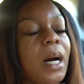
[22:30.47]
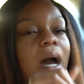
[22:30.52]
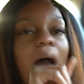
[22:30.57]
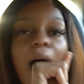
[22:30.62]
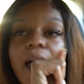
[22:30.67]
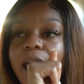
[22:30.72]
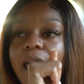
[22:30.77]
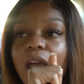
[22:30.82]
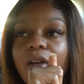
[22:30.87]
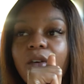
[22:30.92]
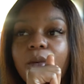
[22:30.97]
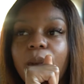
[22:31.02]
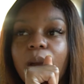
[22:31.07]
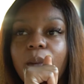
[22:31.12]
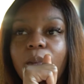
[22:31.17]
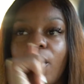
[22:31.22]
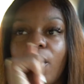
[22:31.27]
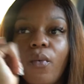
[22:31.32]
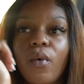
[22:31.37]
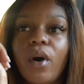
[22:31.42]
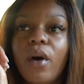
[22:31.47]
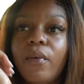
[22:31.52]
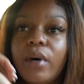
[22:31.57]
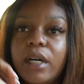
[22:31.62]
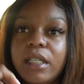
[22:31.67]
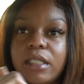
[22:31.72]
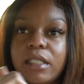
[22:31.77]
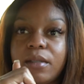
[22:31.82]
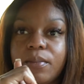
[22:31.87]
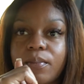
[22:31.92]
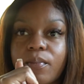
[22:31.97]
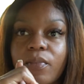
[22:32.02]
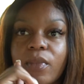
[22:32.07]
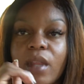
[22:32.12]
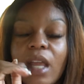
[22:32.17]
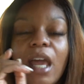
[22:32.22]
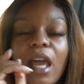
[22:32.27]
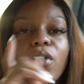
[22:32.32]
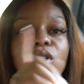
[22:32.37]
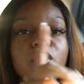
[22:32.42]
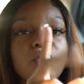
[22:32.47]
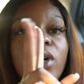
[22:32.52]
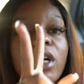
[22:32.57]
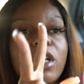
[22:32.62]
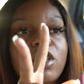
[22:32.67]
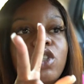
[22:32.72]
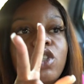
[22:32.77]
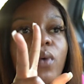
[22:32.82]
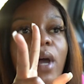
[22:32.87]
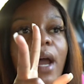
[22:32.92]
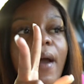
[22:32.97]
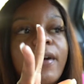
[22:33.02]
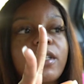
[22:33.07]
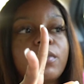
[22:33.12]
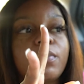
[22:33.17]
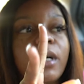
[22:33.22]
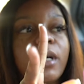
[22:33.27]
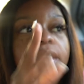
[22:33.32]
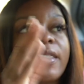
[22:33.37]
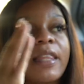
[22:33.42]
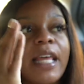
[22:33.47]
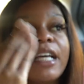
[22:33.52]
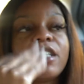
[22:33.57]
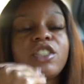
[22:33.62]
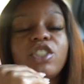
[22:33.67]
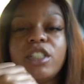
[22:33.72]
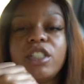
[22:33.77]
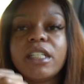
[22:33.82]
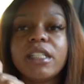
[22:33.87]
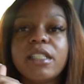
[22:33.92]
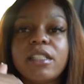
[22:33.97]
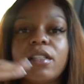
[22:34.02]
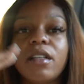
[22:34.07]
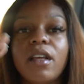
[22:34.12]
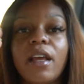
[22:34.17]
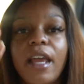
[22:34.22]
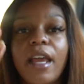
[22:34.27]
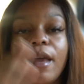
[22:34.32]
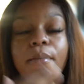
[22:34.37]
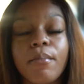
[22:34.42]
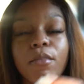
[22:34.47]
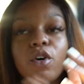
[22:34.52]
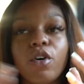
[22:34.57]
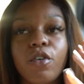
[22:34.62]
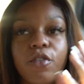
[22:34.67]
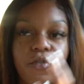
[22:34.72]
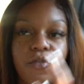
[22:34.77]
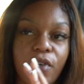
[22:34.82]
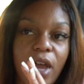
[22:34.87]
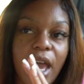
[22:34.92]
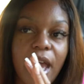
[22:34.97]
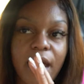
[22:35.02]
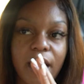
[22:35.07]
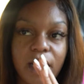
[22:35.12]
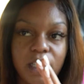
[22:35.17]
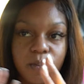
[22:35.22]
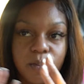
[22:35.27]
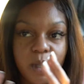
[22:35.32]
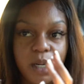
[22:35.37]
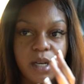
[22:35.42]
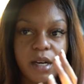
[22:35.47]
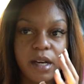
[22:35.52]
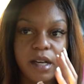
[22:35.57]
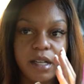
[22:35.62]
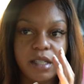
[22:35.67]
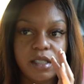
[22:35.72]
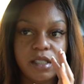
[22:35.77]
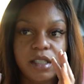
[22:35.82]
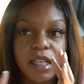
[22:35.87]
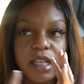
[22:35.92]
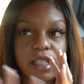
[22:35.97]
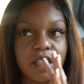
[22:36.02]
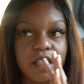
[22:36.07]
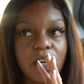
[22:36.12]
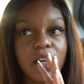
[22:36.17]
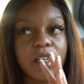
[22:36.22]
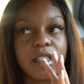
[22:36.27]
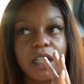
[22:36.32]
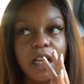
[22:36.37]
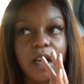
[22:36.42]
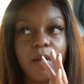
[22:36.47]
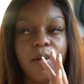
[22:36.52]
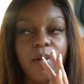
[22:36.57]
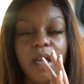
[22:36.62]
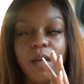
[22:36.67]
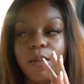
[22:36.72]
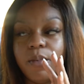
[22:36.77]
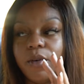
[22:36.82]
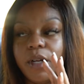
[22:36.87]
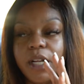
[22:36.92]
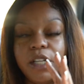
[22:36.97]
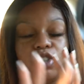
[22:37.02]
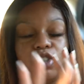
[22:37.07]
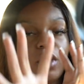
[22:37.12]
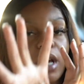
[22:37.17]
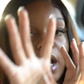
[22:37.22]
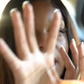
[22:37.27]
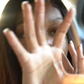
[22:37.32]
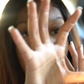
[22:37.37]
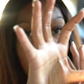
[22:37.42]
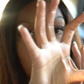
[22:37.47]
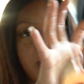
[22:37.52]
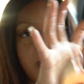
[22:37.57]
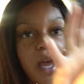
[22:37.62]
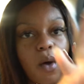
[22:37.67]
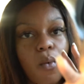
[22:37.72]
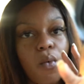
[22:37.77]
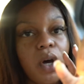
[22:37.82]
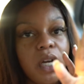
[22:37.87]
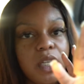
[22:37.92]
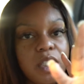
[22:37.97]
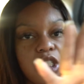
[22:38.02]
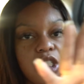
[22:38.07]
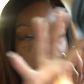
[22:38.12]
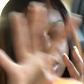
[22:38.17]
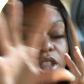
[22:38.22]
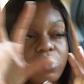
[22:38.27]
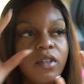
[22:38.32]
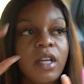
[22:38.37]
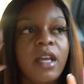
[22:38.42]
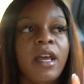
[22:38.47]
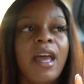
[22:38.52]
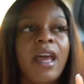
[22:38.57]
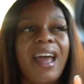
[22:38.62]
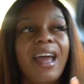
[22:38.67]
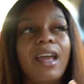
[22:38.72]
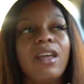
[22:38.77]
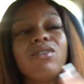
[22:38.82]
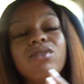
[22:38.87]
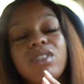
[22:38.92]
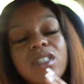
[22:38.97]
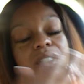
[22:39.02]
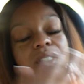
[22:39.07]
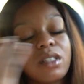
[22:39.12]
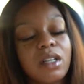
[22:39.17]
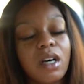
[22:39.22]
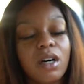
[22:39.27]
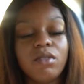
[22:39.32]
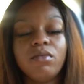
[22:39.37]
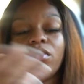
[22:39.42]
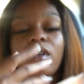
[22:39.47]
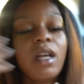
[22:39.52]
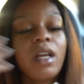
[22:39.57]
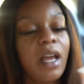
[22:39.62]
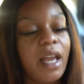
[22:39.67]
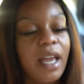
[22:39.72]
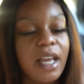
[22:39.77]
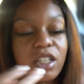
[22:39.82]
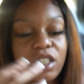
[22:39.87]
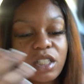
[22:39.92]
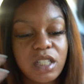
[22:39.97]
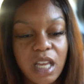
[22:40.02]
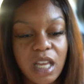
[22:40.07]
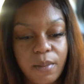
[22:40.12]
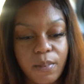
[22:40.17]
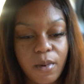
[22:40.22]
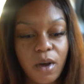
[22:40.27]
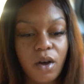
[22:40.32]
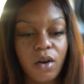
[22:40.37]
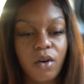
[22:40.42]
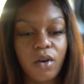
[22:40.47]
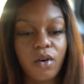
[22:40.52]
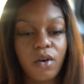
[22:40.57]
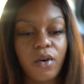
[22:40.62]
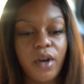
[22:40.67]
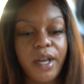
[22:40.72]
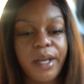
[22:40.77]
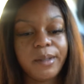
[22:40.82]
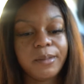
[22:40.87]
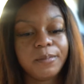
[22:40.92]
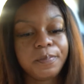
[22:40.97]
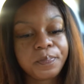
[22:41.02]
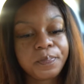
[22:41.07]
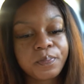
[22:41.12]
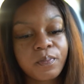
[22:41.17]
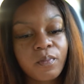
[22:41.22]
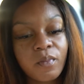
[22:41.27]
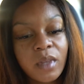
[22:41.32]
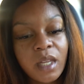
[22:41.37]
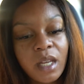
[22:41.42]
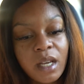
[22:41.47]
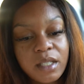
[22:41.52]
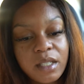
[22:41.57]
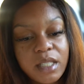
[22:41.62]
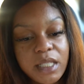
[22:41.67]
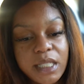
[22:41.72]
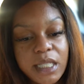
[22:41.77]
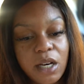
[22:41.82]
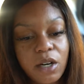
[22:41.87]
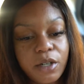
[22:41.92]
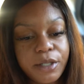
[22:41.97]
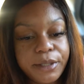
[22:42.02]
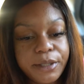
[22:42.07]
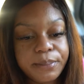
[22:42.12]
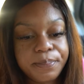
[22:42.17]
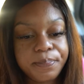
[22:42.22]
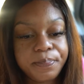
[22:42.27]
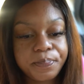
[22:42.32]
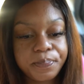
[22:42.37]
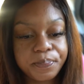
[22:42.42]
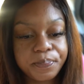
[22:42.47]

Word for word: I can't remember what was it. It was one or two hours, but that's just, it moved fast because that's thirteen people that you got on that one shift, and you just know it just keep on going. So.